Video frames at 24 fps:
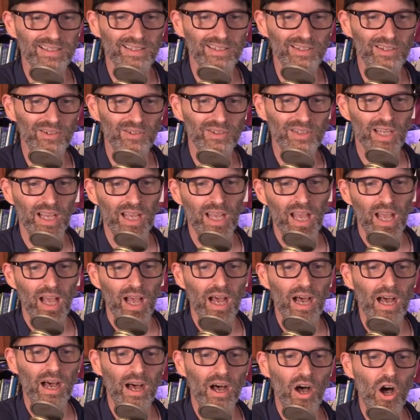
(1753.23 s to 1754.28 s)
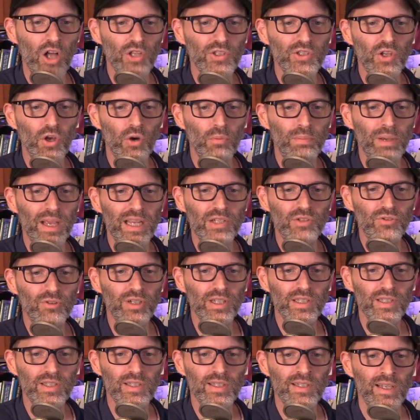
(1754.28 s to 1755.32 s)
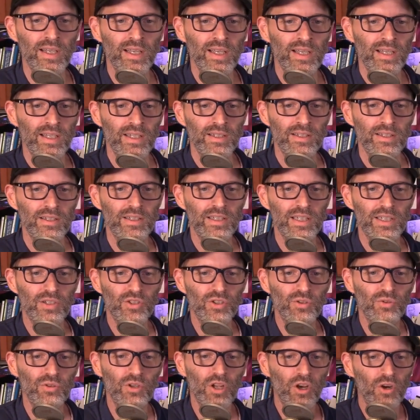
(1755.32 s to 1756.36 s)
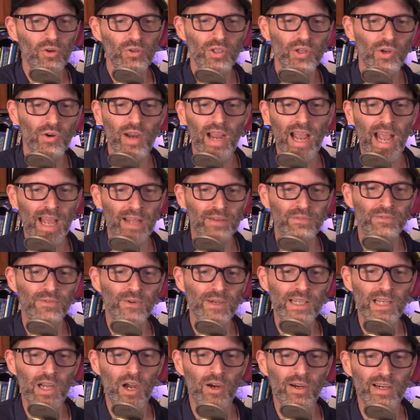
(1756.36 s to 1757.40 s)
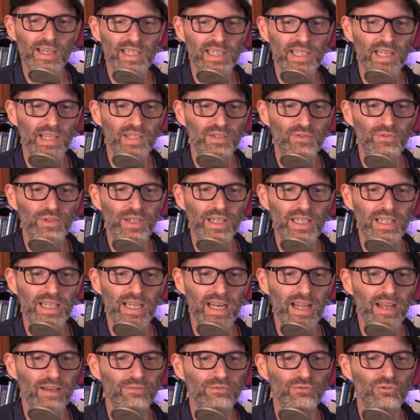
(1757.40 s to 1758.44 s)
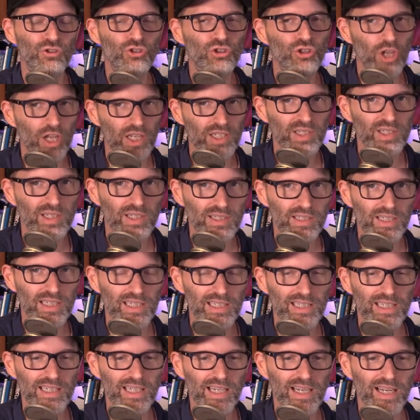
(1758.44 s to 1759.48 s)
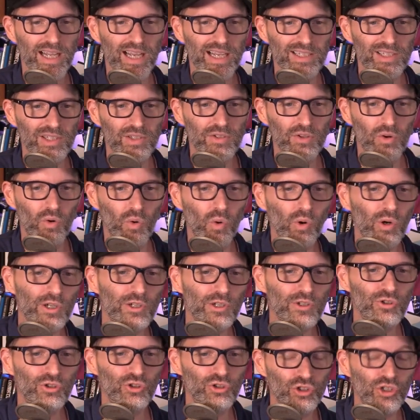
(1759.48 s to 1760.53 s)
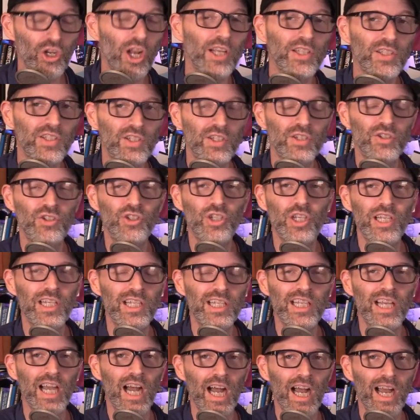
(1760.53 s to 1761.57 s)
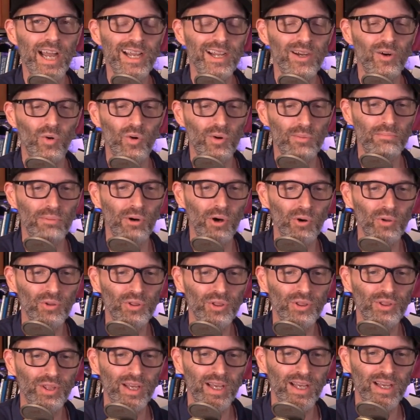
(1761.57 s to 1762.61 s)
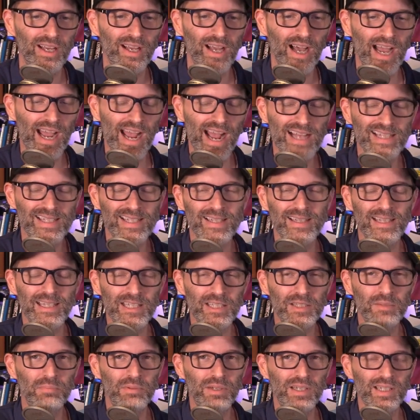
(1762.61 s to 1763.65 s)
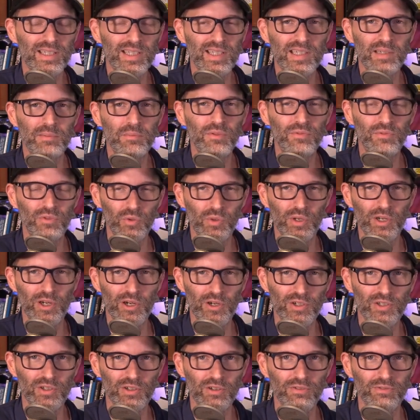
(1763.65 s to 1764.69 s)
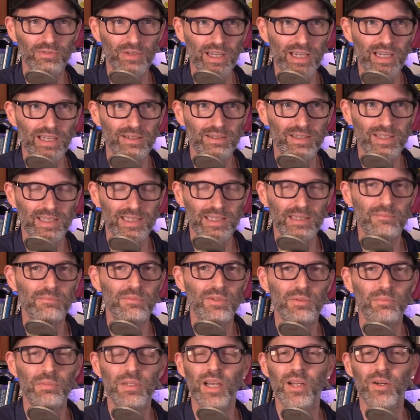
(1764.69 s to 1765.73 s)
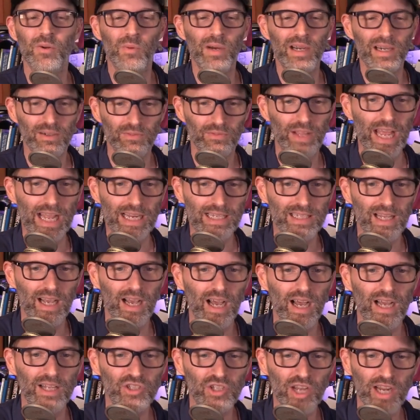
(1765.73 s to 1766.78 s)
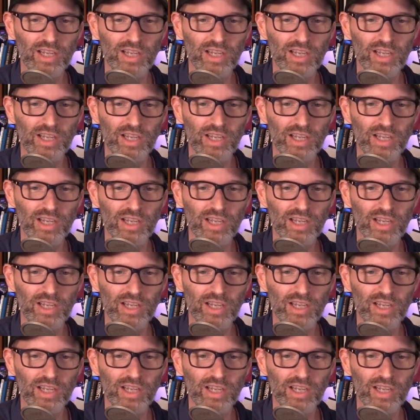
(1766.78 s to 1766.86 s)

tons of those. Uh, also, patrons, did you know your ad-free RSS feed can have just DTNS or just GDI or both? I ask this because some of you in our survey seem to be unaware of that. Uh,